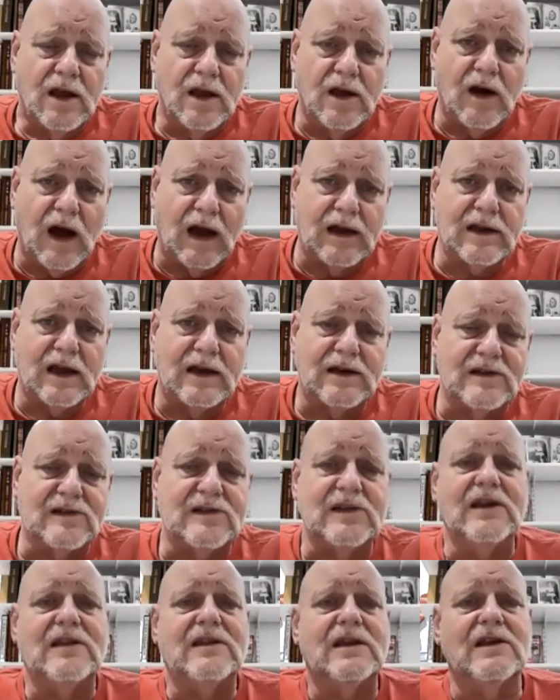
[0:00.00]
you know, I'd like to
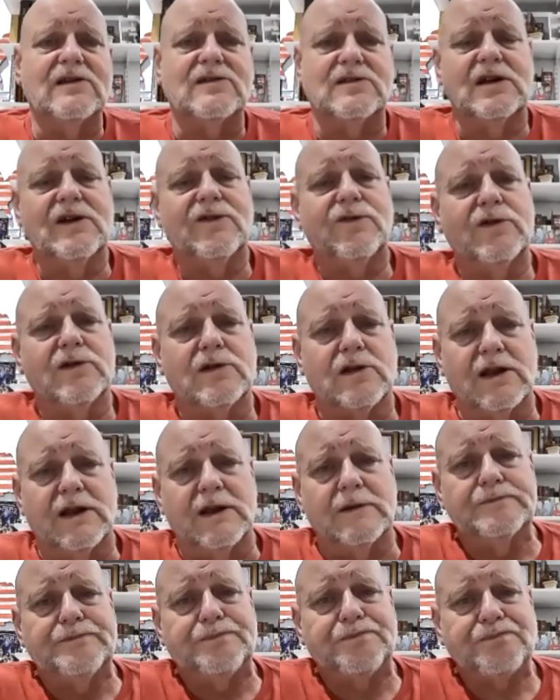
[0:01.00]
see things
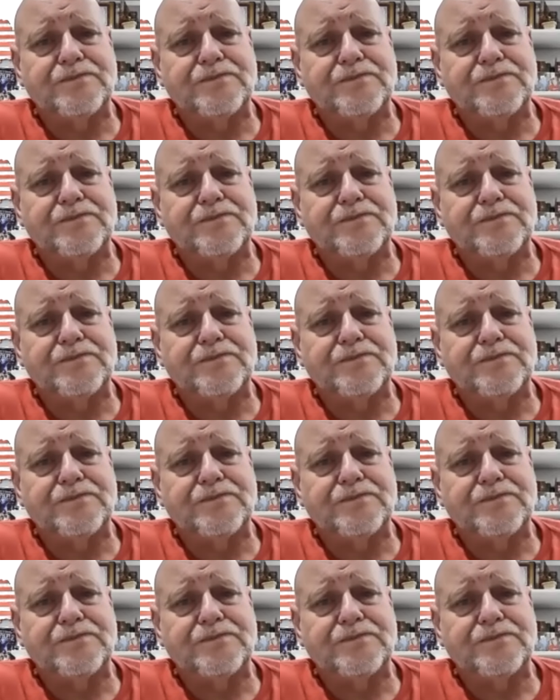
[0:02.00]
differently.